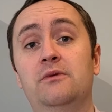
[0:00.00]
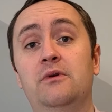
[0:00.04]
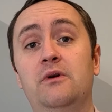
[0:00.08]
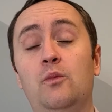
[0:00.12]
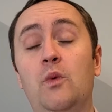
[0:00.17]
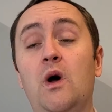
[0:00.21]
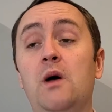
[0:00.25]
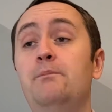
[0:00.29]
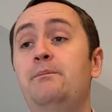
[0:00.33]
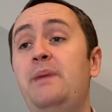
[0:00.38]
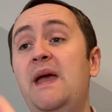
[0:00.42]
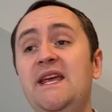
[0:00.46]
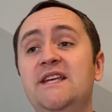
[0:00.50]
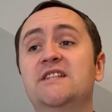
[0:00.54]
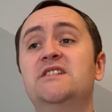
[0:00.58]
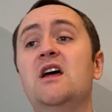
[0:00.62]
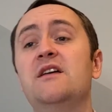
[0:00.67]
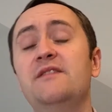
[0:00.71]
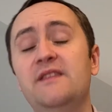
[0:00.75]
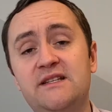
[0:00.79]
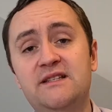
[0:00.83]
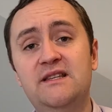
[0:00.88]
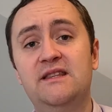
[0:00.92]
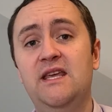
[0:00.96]
Well, based on
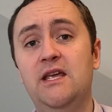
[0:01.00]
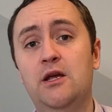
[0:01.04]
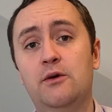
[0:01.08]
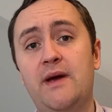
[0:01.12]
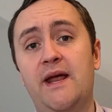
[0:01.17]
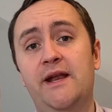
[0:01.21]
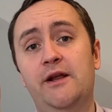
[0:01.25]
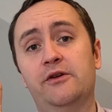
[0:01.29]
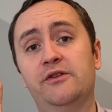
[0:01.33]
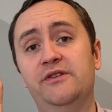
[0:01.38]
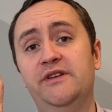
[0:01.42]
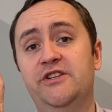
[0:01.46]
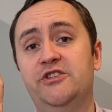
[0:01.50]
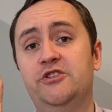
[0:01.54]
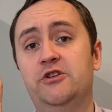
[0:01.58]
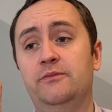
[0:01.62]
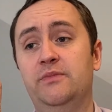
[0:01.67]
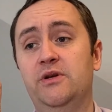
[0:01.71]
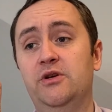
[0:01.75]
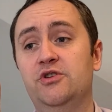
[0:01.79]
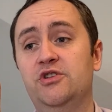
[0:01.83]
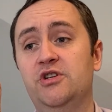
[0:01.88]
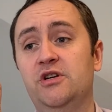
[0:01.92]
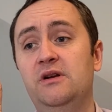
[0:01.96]
this theoretical
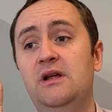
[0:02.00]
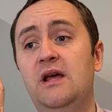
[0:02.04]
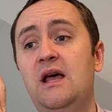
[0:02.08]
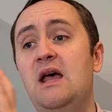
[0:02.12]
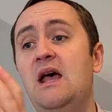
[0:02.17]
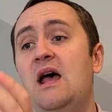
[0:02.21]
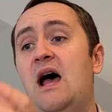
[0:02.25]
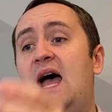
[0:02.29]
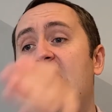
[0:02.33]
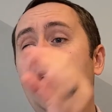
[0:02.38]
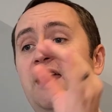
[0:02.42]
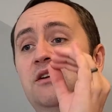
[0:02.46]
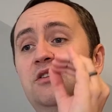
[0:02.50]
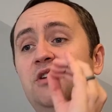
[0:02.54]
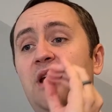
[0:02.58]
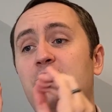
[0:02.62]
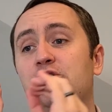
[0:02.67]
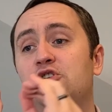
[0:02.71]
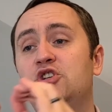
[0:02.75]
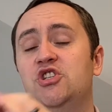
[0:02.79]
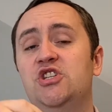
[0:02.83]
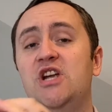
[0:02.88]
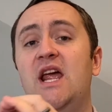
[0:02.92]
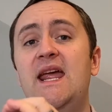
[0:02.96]
distribution, I can now
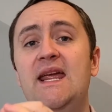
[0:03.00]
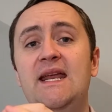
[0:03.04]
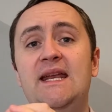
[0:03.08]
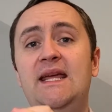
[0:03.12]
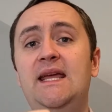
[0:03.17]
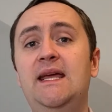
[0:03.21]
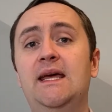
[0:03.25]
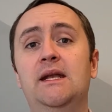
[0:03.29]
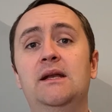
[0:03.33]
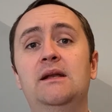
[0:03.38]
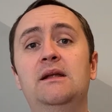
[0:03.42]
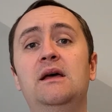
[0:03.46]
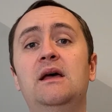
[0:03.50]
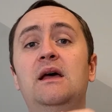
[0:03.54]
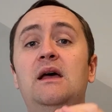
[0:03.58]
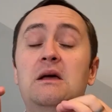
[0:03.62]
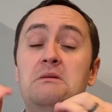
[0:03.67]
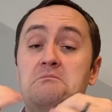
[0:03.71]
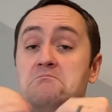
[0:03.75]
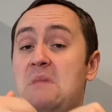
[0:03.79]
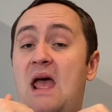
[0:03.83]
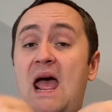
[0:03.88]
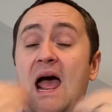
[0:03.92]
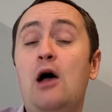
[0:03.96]
shade in
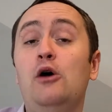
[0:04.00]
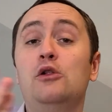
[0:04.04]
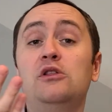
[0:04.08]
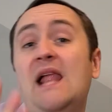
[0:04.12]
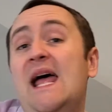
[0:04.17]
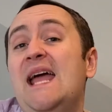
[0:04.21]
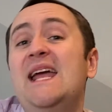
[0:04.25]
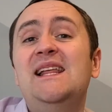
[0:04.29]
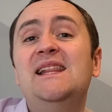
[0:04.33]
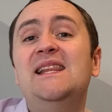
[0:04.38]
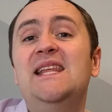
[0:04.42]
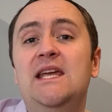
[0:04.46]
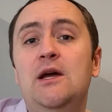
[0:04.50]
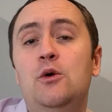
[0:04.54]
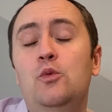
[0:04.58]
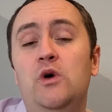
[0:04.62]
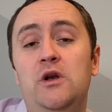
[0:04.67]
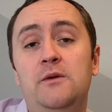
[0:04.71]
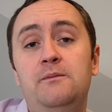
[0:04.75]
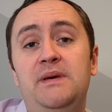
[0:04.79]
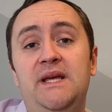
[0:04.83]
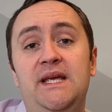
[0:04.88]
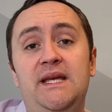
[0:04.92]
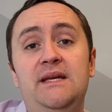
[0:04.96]
how likely it
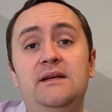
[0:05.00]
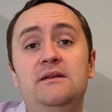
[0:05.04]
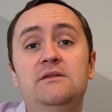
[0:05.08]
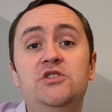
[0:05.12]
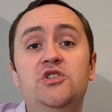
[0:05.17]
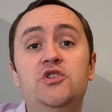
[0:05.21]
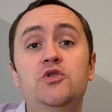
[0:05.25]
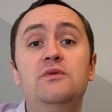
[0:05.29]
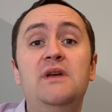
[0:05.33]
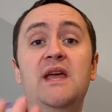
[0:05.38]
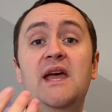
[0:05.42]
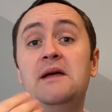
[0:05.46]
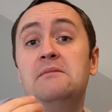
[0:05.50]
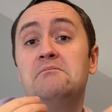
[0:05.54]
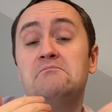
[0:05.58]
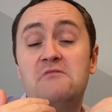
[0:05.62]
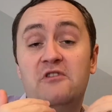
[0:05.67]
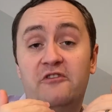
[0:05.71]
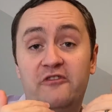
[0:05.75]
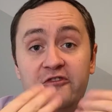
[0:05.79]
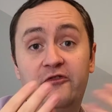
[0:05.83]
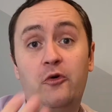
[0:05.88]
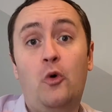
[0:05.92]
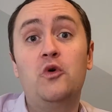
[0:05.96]
would be to get
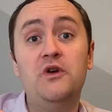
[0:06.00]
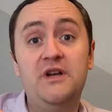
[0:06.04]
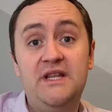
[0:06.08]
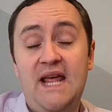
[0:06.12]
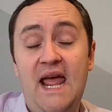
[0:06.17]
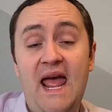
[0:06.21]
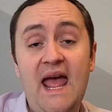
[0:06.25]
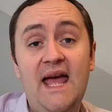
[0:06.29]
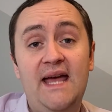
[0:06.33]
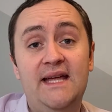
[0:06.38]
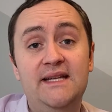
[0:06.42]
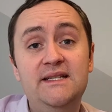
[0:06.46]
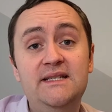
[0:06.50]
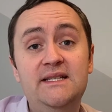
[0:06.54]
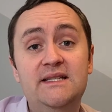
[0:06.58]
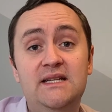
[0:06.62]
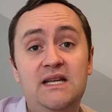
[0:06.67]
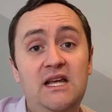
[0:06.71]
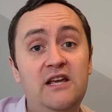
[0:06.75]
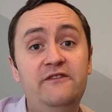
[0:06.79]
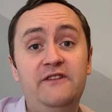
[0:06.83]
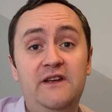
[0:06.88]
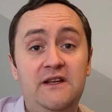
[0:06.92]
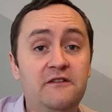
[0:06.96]
40 heads
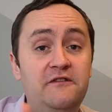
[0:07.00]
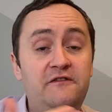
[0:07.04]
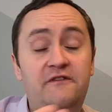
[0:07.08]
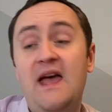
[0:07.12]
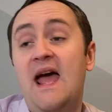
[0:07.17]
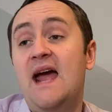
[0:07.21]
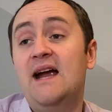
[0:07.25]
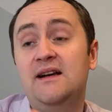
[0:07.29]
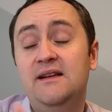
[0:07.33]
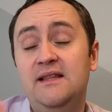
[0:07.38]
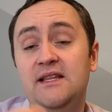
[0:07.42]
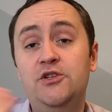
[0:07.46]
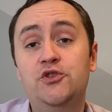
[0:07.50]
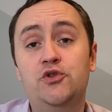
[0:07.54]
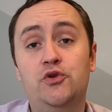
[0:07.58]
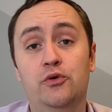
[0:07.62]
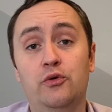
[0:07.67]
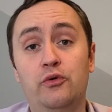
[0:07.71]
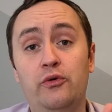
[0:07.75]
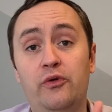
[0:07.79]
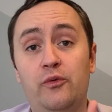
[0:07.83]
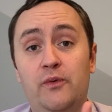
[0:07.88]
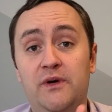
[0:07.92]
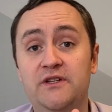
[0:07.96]
if in fact the
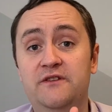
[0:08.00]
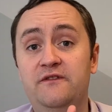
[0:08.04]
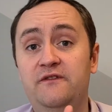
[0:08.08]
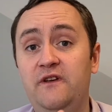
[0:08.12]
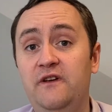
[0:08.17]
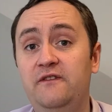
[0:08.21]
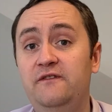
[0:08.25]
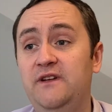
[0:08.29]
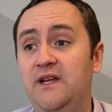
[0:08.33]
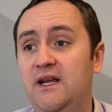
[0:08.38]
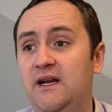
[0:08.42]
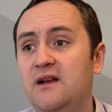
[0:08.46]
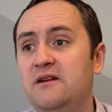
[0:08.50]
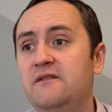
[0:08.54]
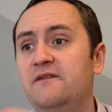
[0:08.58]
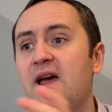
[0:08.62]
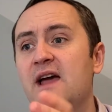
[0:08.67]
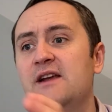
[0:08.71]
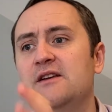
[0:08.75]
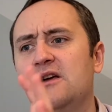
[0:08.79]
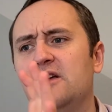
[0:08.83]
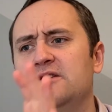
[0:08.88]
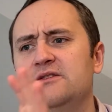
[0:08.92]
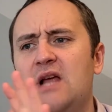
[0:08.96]
truth was 50. And in
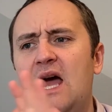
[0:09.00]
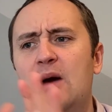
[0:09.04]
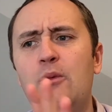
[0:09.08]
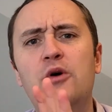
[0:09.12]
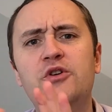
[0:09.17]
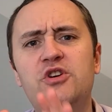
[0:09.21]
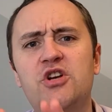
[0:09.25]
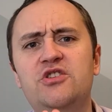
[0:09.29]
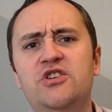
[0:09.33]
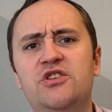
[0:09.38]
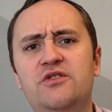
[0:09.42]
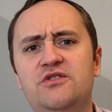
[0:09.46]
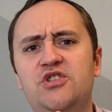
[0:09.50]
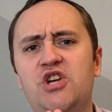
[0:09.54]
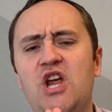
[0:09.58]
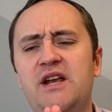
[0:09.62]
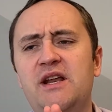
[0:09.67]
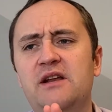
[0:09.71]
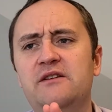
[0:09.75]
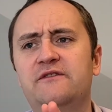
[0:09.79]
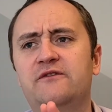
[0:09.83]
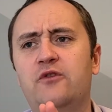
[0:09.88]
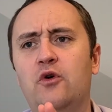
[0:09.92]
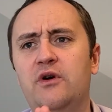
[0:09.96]
fact, I won't just shade
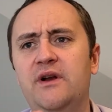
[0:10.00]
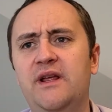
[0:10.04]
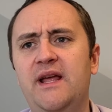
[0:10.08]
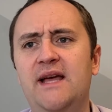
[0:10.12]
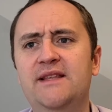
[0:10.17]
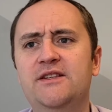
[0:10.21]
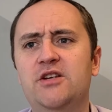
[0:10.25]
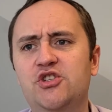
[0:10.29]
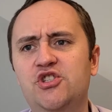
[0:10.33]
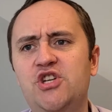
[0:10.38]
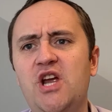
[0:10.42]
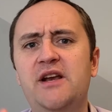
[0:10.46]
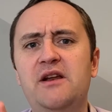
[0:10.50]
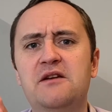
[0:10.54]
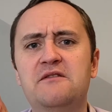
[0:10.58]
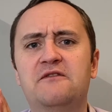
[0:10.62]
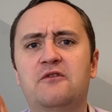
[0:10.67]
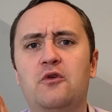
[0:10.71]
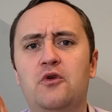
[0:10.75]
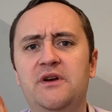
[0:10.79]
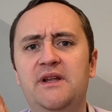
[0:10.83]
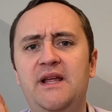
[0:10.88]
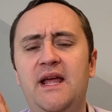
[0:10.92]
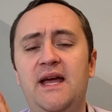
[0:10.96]
in 40 heads, I'll shade in
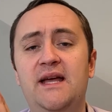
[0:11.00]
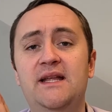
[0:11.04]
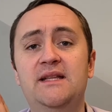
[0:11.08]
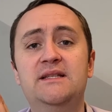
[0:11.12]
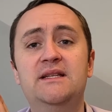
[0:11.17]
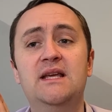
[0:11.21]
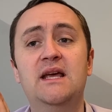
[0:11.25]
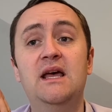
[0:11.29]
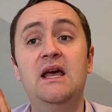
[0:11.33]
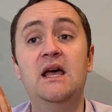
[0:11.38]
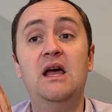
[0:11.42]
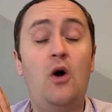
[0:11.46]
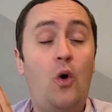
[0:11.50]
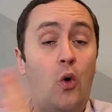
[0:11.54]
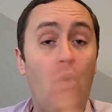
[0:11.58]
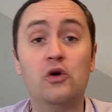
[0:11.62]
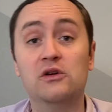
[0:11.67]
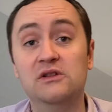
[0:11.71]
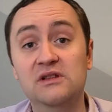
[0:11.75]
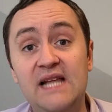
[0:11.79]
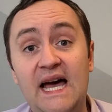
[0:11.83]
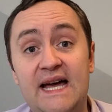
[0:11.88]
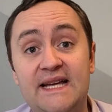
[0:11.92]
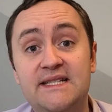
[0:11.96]
40 heads or
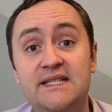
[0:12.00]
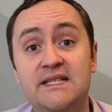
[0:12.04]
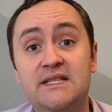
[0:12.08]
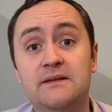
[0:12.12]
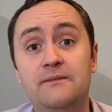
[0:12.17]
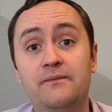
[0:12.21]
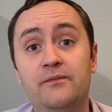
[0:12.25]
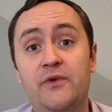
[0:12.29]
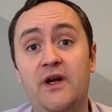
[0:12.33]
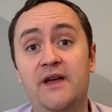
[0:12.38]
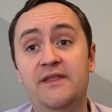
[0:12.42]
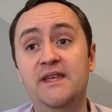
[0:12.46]
less. Right?